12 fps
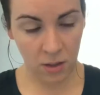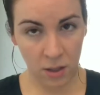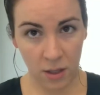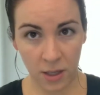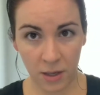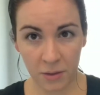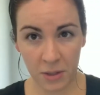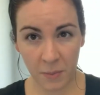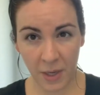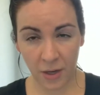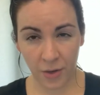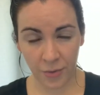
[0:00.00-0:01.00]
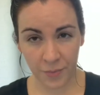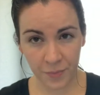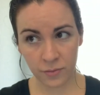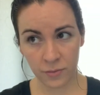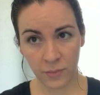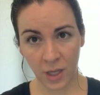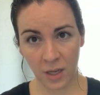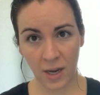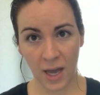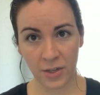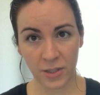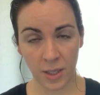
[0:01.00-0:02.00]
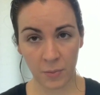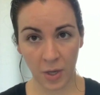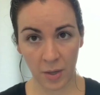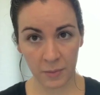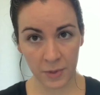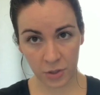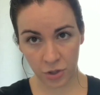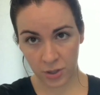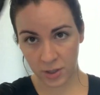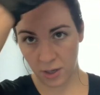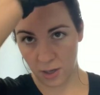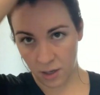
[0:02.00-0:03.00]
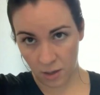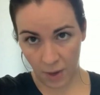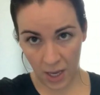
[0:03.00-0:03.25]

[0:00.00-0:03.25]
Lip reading: And that was about 9 or 10 pumps just on my